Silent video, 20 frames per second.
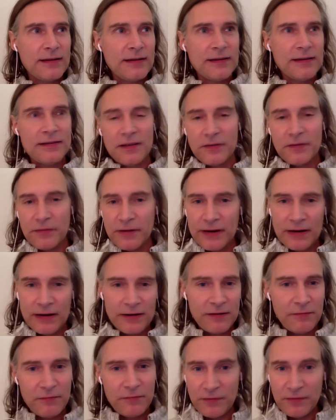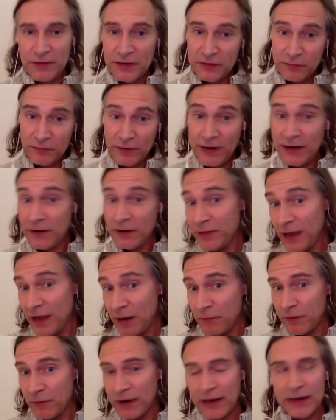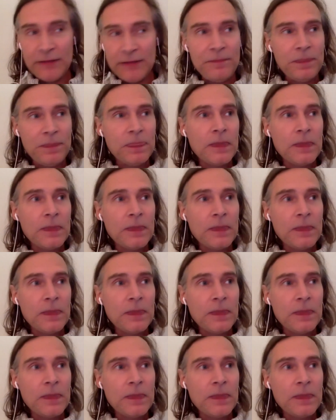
considering this way or that way,